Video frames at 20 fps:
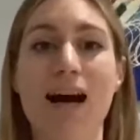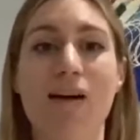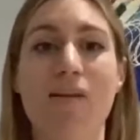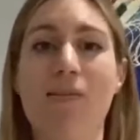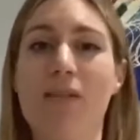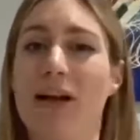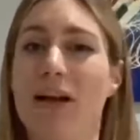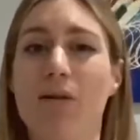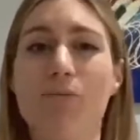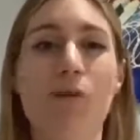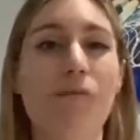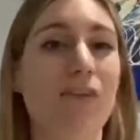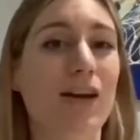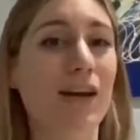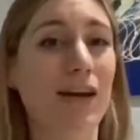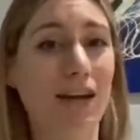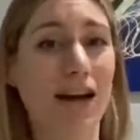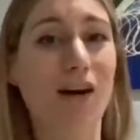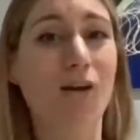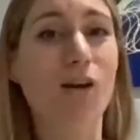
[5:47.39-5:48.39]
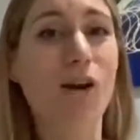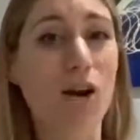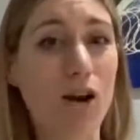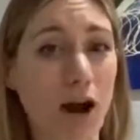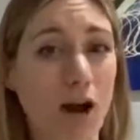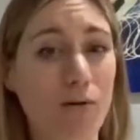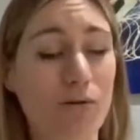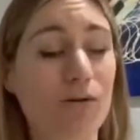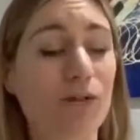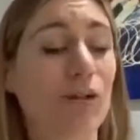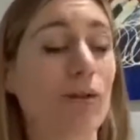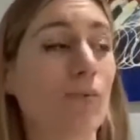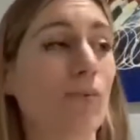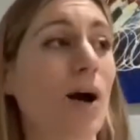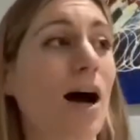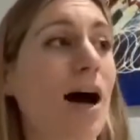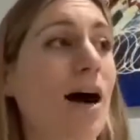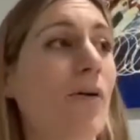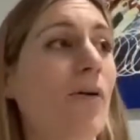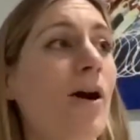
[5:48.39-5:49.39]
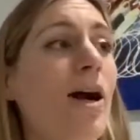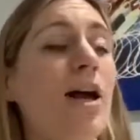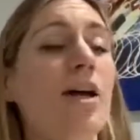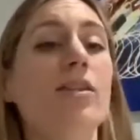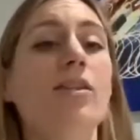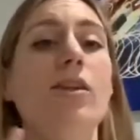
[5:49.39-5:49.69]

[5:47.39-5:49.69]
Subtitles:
out and they can move in and out loads as well.